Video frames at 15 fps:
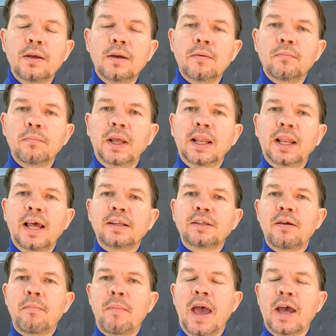But let's
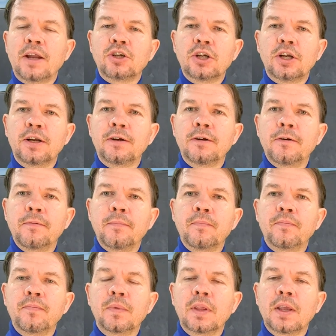imagine
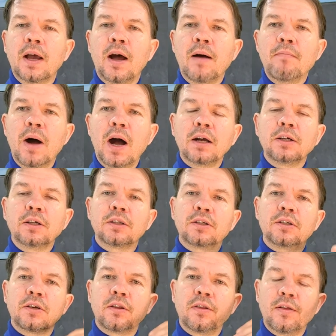
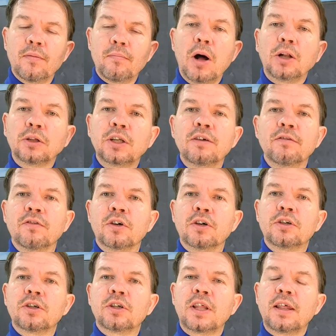amongst the
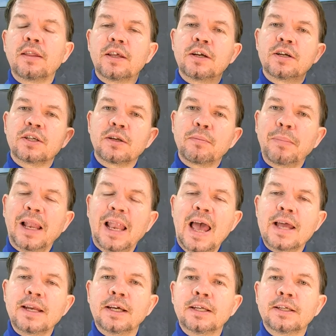multiverse that there's a
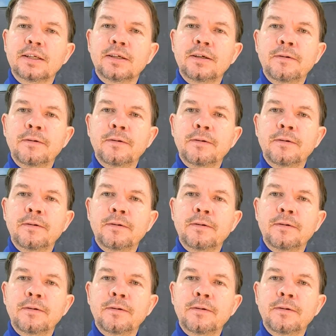planet